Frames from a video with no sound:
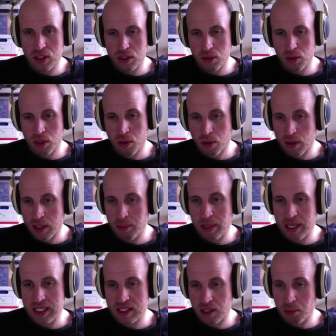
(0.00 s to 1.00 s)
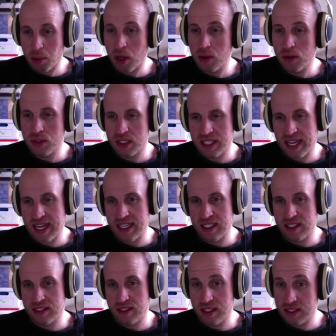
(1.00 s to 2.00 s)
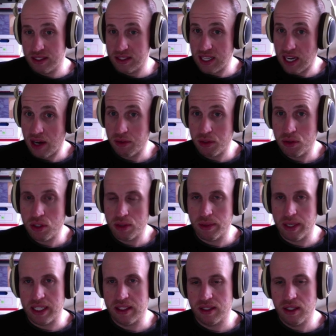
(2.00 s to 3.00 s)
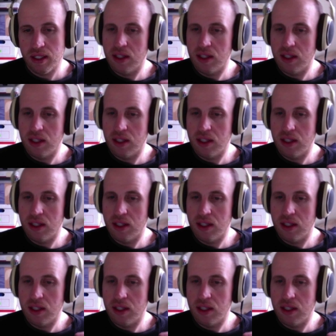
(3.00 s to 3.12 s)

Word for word: do a query based on post status. This is how you do it.